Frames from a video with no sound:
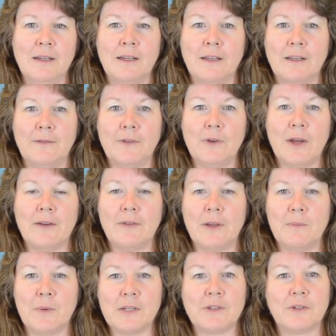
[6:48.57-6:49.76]
If you have a
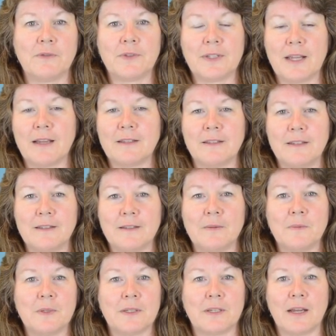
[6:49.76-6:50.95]
bunch of SaaS
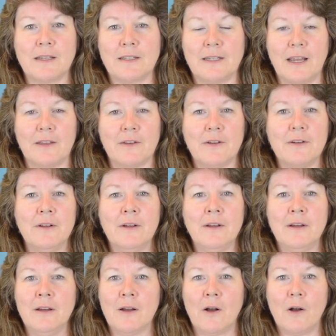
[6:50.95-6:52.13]
systems tied together,
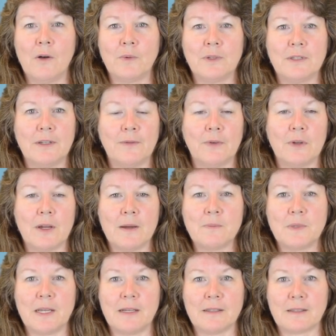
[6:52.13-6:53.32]
all with different
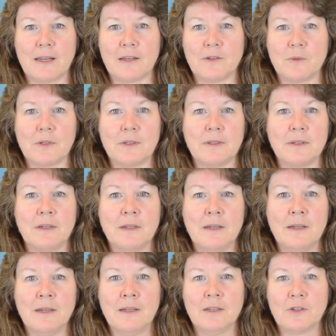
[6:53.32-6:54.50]
update schedules,
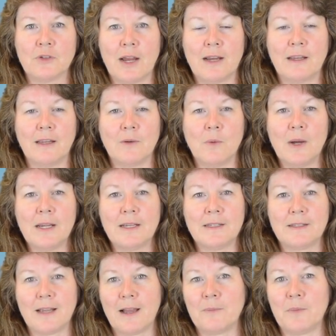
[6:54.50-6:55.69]
tracking what
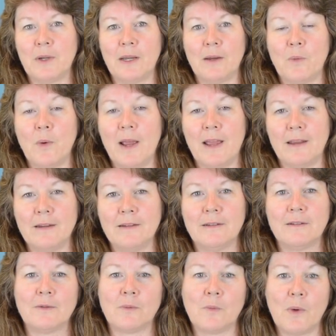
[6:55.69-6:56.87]
is happening when,
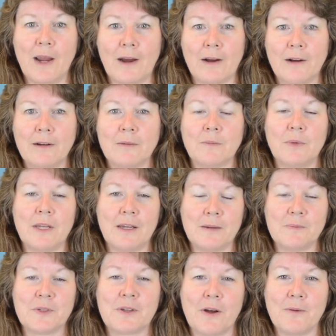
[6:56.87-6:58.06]
where,
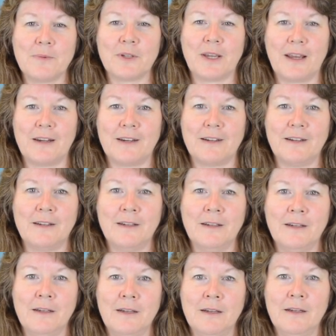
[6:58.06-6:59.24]
becomes complicated.
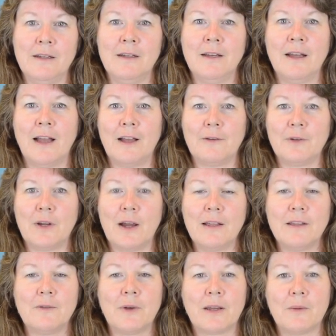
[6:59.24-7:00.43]
I would
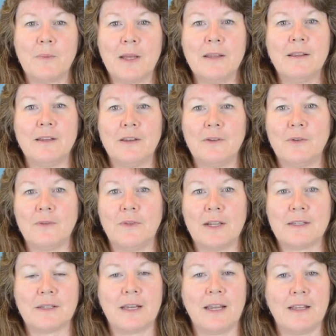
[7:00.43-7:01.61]
highly recommend that you
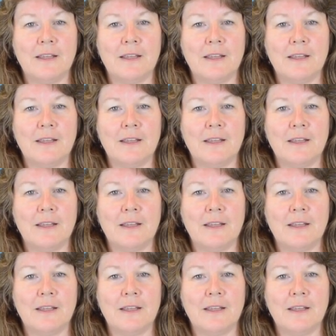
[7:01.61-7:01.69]
investigate the